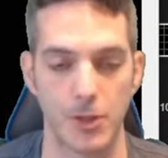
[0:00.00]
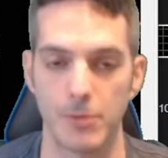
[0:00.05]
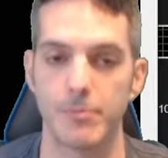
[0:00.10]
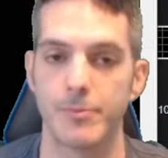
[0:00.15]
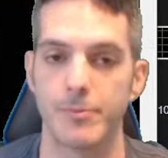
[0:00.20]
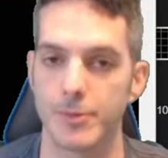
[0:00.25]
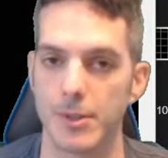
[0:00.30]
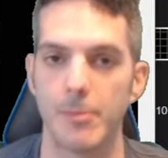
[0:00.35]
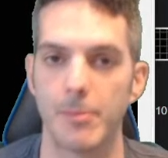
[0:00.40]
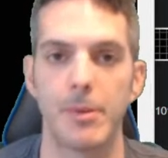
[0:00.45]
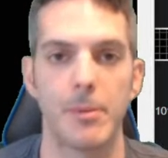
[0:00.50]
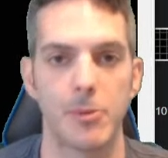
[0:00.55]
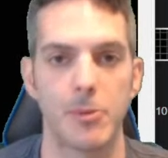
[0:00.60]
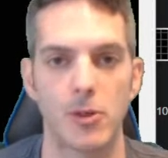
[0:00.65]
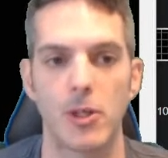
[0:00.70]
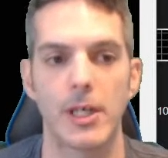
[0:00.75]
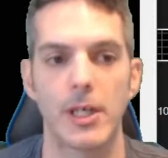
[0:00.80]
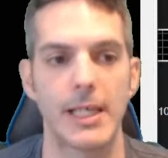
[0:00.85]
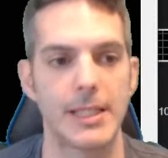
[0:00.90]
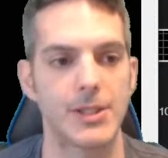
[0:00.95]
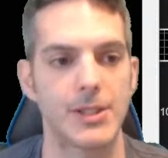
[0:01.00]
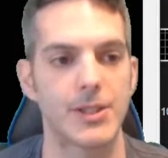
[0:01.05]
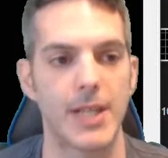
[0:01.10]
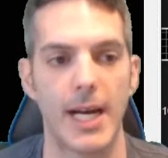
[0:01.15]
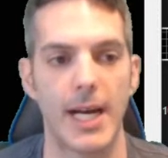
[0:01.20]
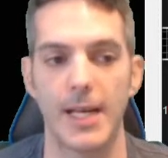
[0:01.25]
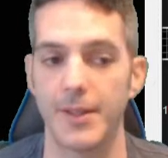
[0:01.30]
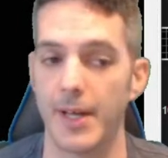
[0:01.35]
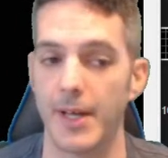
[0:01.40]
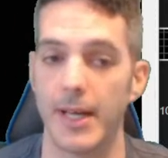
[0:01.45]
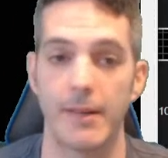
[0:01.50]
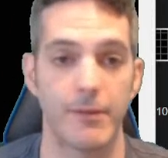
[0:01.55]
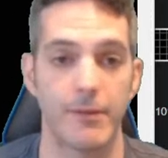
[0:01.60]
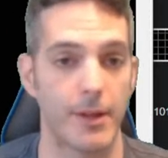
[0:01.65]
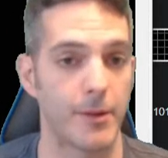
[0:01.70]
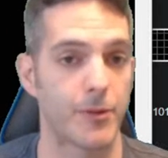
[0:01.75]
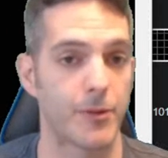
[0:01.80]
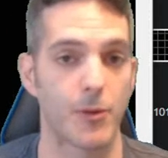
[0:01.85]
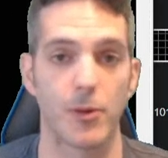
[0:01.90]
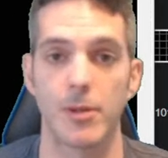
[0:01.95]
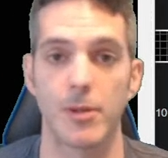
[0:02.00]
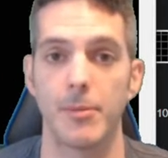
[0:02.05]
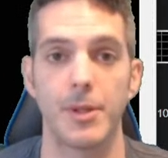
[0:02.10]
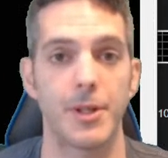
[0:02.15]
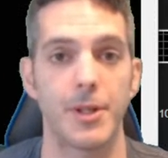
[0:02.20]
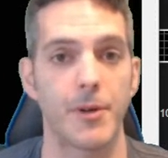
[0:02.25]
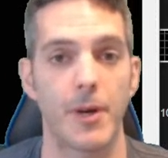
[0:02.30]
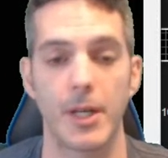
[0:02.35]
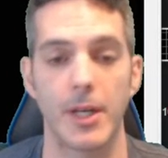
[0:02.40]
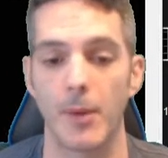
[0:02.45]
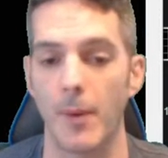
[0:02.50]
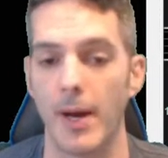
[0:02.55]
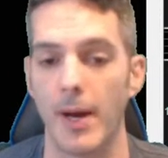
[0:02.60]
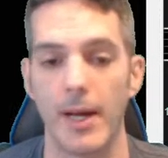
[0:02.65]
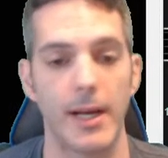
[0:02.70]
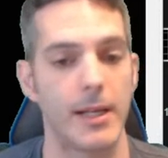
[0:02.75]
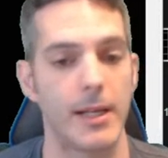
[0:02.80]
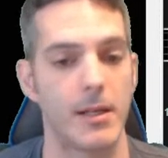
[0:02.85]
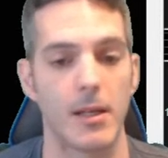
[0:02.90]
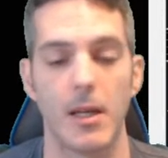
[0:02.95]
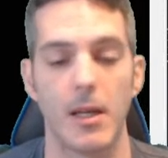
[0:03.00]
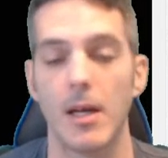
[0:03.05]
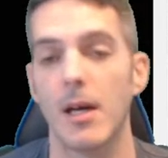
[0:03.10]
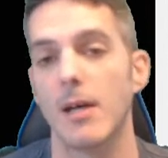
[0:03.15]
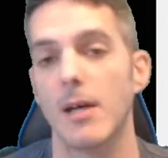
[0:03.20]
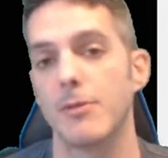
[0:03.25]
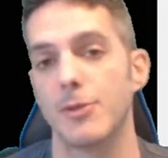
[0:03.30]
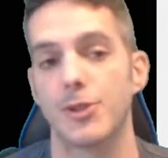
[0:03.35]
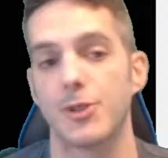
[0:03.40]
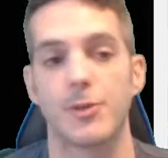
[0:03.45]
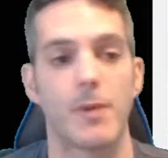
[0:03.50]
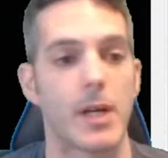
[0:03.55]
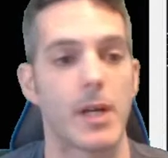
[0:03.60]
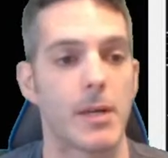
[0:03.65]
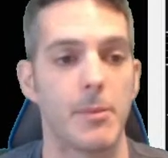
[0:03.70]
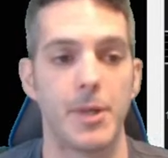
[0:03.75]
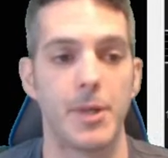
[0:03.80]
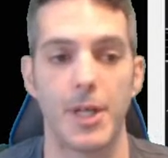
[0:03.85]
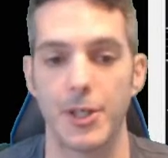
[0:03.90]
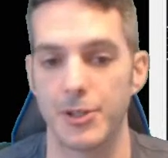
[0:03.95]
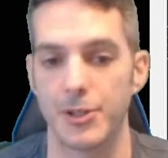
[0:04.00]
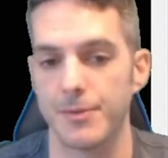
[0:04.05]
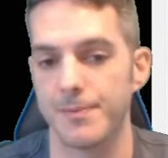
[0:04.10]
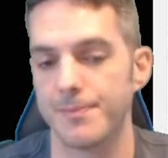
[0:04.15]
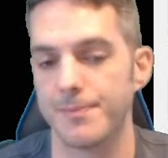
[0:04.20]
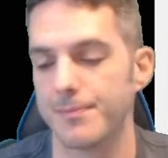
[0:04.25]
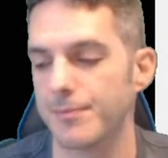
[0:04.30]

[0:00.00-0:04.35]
Some people are against that, and they throw them in there anyway, and just a recommendation.